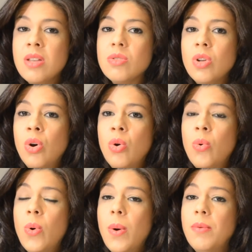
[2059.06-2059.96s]

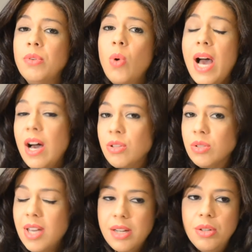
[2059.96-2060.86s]
So how
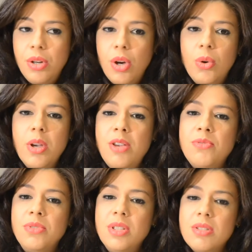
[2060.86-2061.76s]
can you know
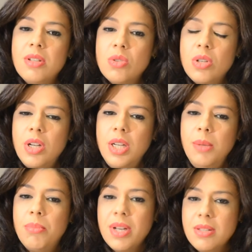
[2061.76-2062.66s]
if this attorney
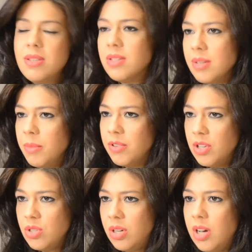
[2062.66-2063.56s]
practices
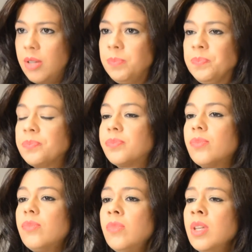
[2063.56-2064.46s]
immigration law?
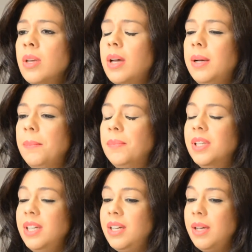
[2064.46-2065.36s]

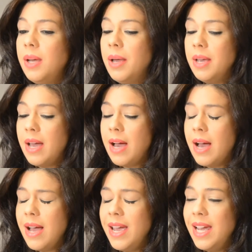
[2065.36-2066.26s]
The
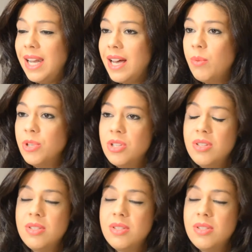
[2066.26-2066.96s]
AILA, which is